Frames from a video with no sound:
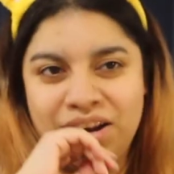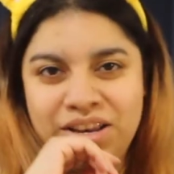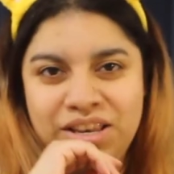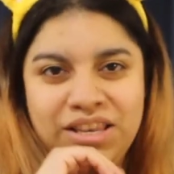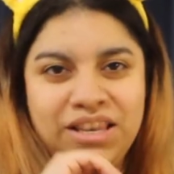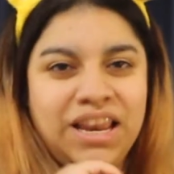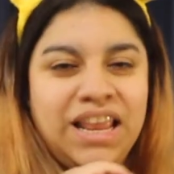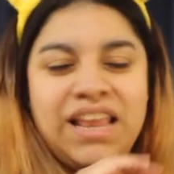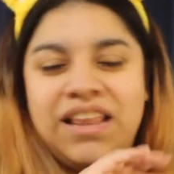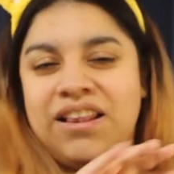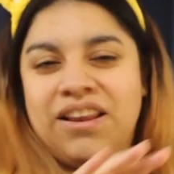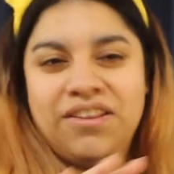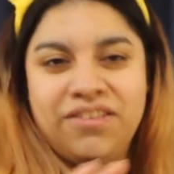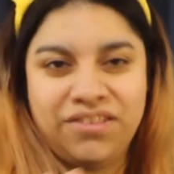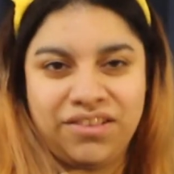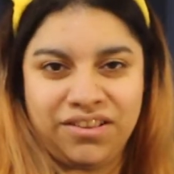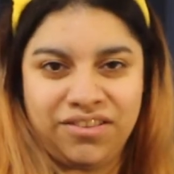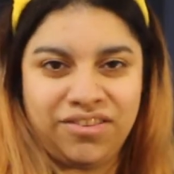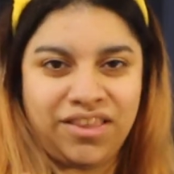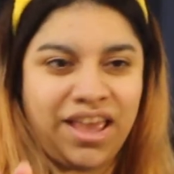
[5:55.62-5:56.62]
Needless
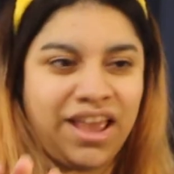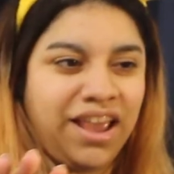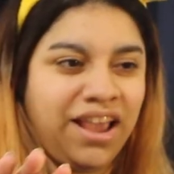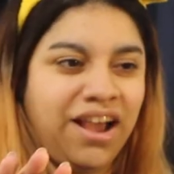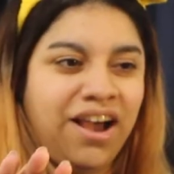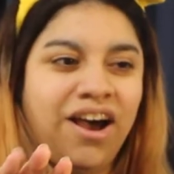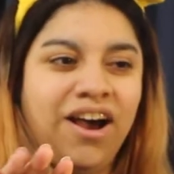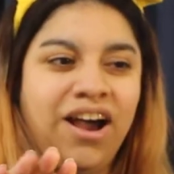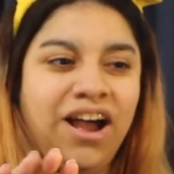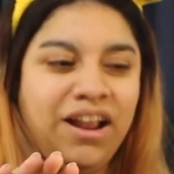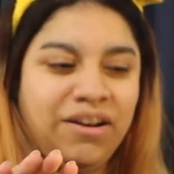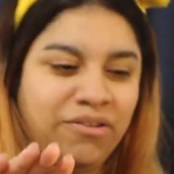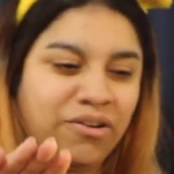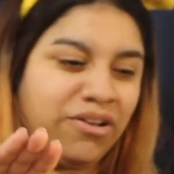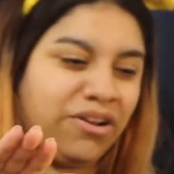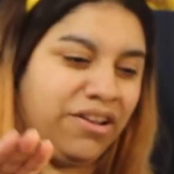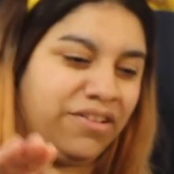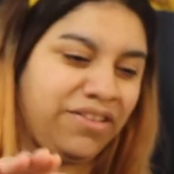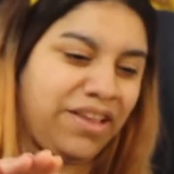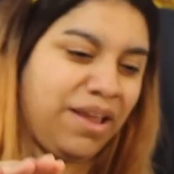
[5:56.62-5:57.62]
to say, I'm not
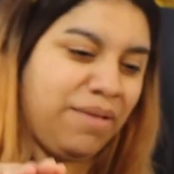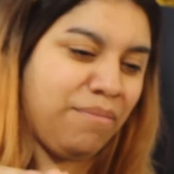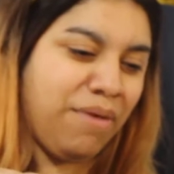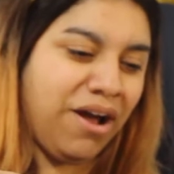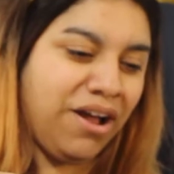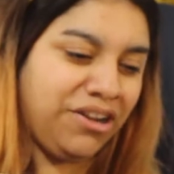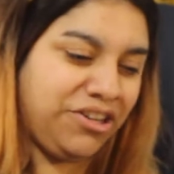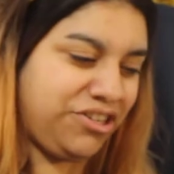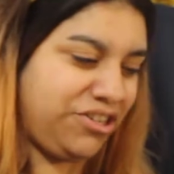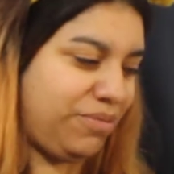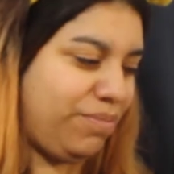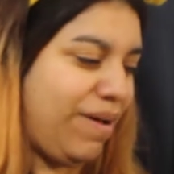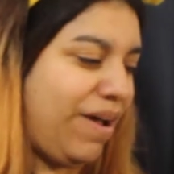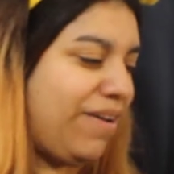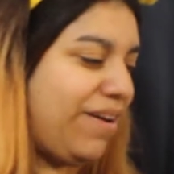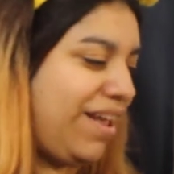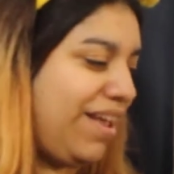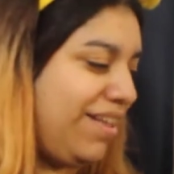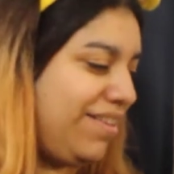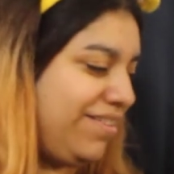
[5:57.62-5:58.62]
gonna say much
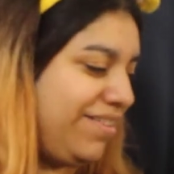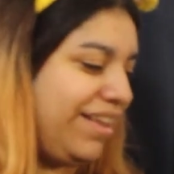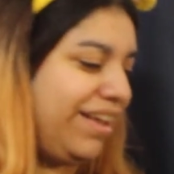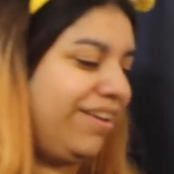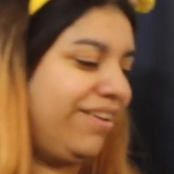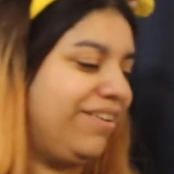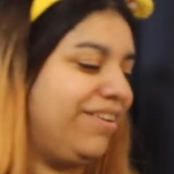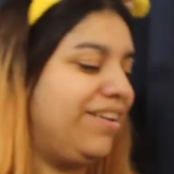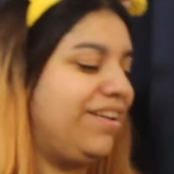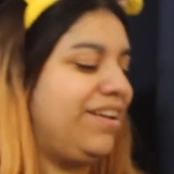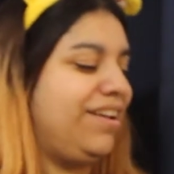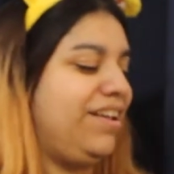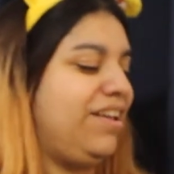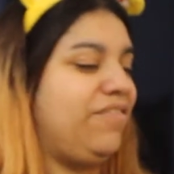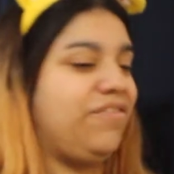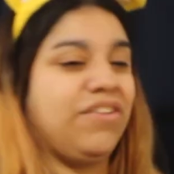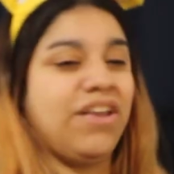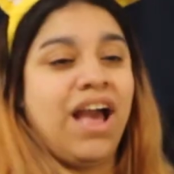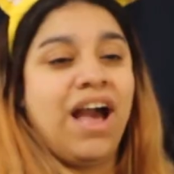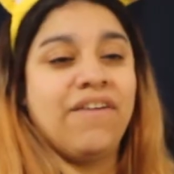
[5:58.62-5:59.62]
about it. So
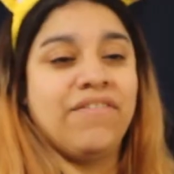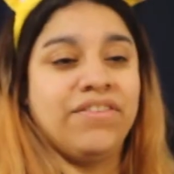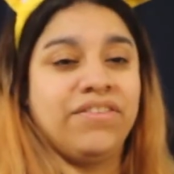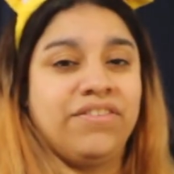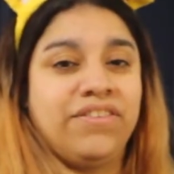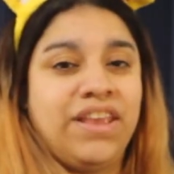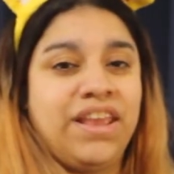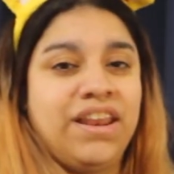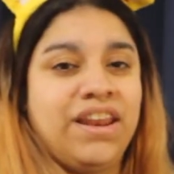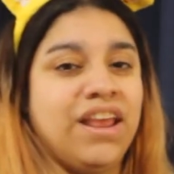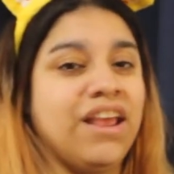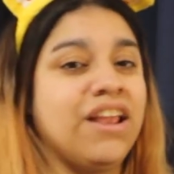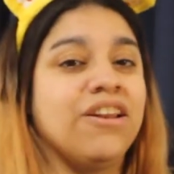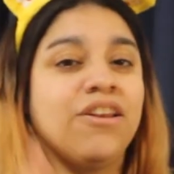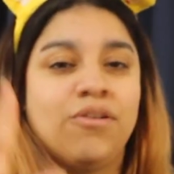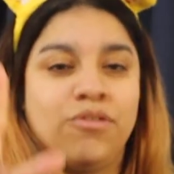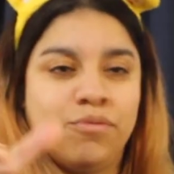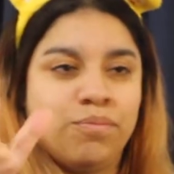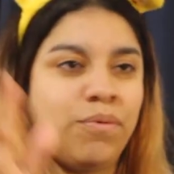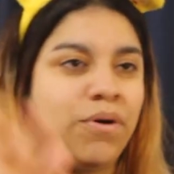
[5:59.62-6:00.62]
if you haven't seen it,
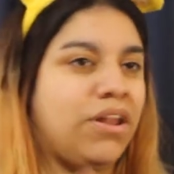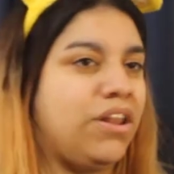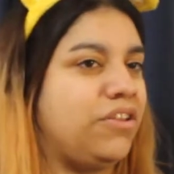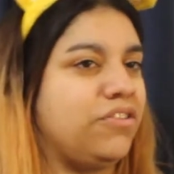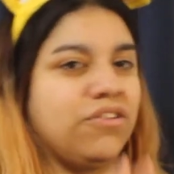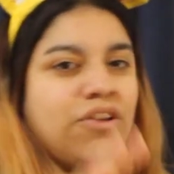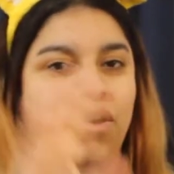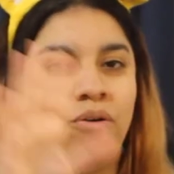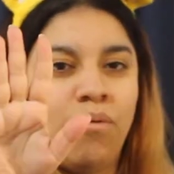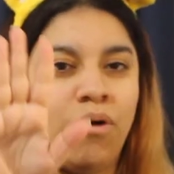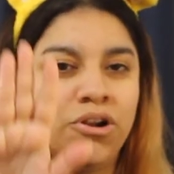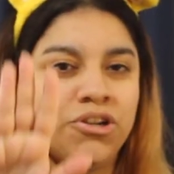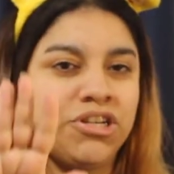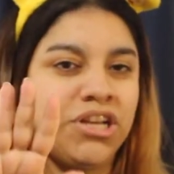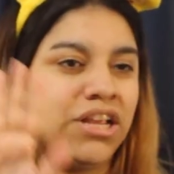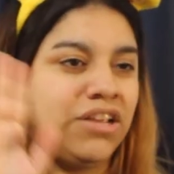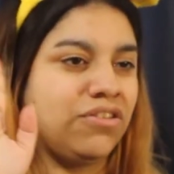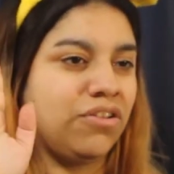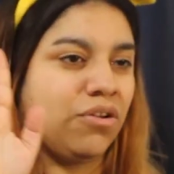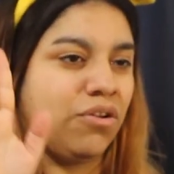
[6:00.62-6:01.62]
no spoilers, go watch
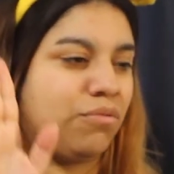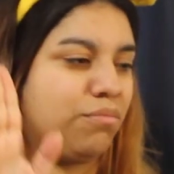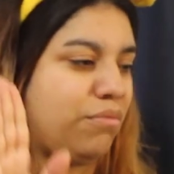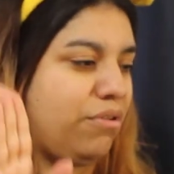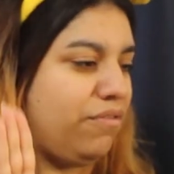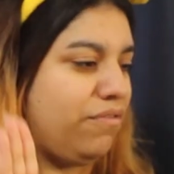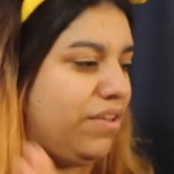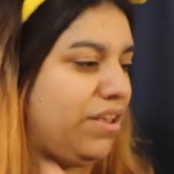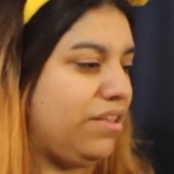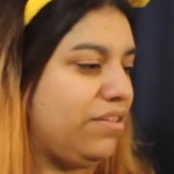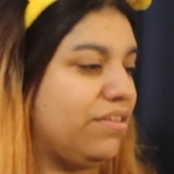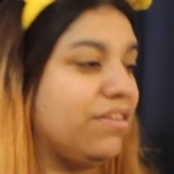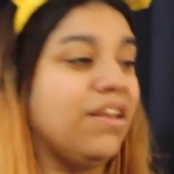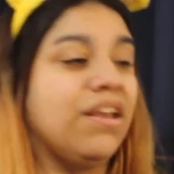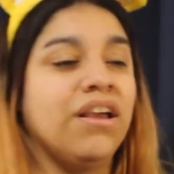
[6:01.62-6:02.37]
it. It's a good movie.